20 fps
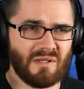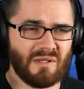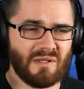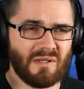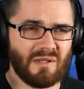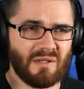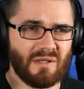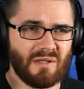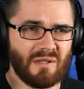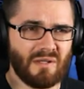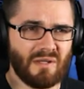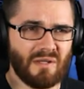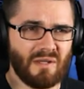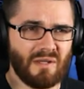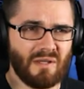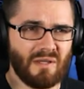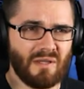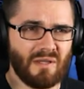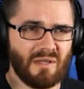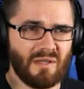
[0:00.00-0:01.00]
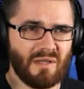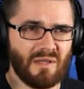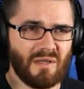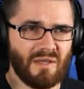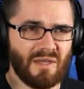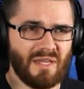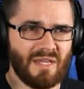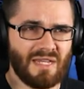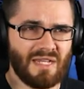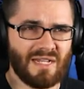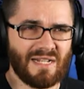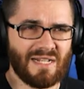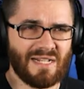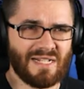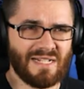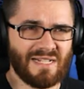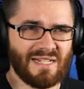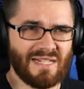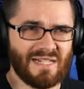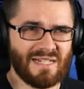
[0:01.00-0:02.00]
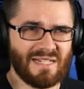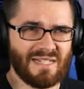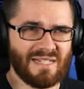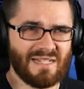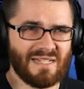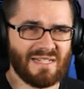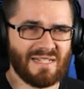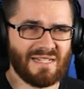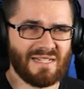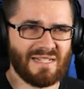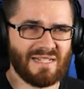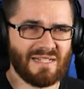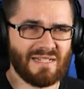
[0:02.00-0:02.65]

(silence)